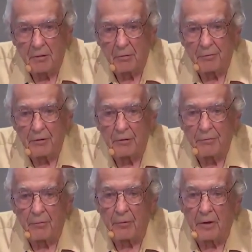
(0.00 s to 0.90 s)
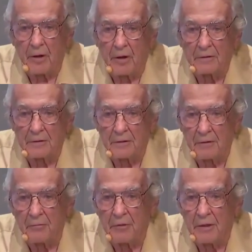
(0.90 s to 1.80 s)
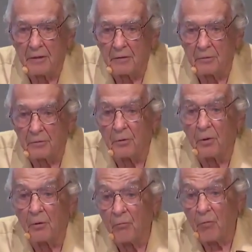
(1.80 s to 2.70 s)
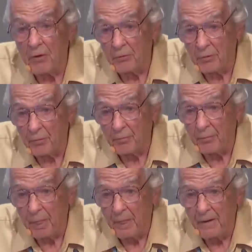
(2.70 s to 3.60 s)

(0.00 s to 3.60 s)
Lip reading: There were 3 or 4 cars there, and we had control of one of them.